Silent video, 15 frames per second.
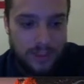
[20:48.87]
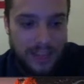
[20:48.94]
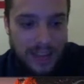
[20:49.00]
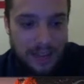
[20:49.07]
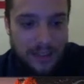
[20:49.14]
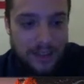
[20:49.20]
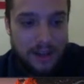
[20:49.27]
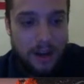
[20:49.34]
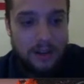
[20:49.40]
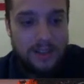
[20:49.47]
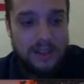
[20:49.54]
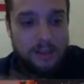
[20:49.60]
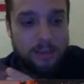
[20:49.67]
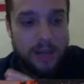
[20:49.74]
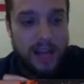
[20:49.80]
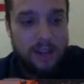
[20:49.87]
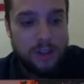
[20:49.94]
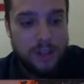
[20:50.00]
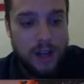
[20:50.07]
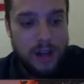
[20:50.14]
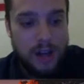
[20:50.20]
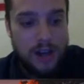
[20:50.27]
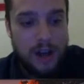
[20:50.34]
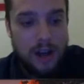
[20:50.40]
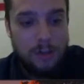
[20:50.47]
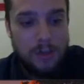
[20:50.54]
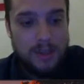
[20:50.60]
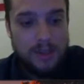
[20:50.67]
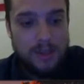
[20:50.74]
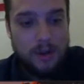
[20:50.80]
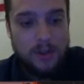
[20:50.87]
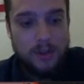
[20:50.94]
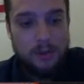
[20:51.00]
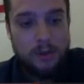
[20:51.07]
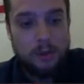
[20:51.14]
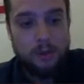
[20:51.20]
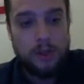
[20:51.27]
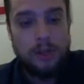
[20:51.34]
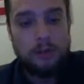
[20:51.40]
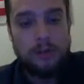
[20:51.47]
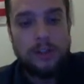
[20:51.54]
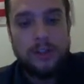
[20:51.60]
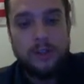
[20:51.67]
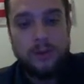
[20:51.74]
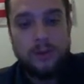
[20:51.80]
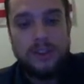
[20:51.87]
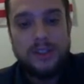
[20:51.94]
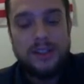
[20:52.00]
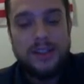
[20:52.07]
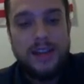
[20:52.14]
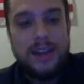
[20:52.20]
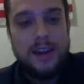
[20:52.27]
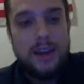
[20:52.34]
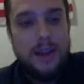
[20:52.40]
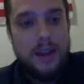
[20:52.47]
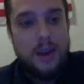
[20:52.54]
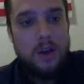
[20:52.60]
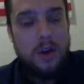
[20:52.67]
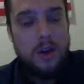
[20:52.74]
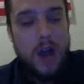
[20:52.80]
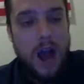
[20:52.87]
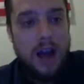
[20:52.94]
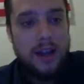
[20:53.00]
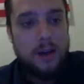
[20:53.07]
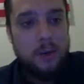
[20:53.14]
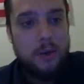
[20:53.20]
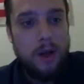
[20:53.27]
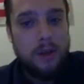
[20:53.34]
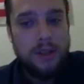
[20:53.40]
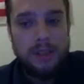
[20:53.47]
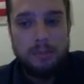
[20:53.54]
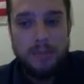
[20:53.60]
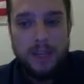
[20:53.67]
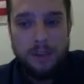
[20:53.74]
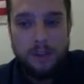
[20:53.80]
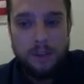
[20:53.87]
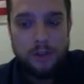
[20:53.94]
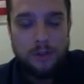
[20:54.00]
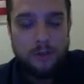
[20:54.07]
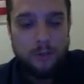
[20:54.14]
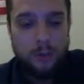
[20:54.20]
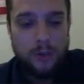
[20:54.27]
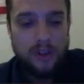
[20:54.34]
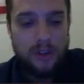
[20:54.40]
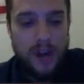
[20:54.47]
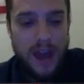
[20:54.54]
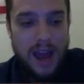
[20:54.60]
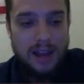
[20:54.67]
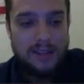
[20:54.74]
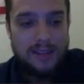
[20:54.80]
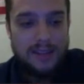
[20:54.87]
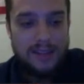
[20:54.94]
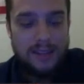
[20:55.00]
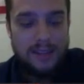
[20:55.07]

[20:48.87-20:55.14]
And then Unsplash.com is also a great resource to get high quality pictures for your ads.